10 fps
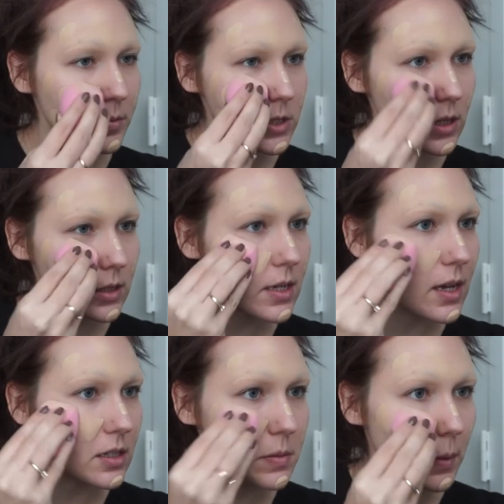just gonna
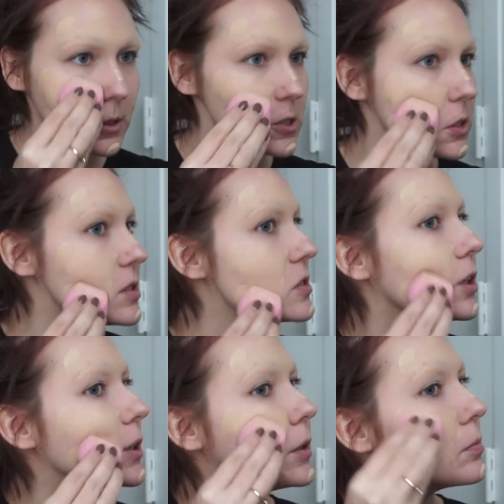take a sponge and
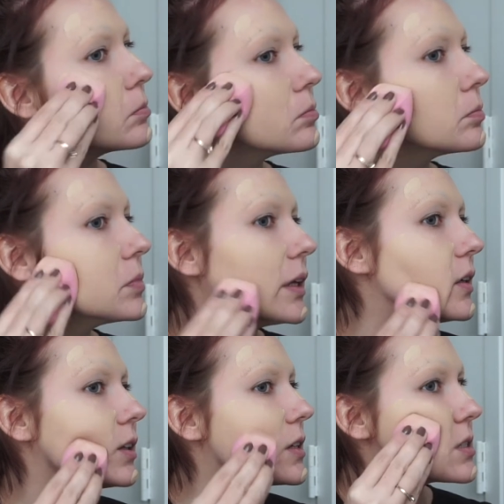start
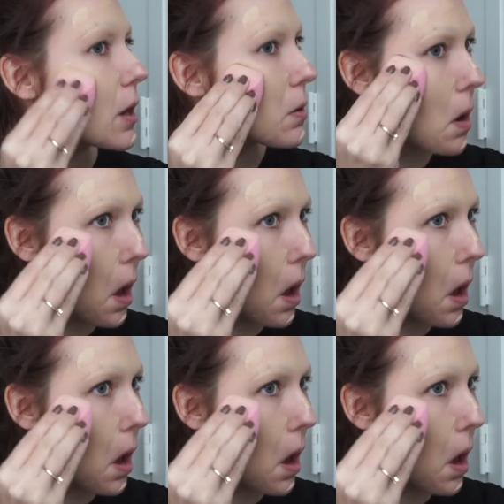blending this out.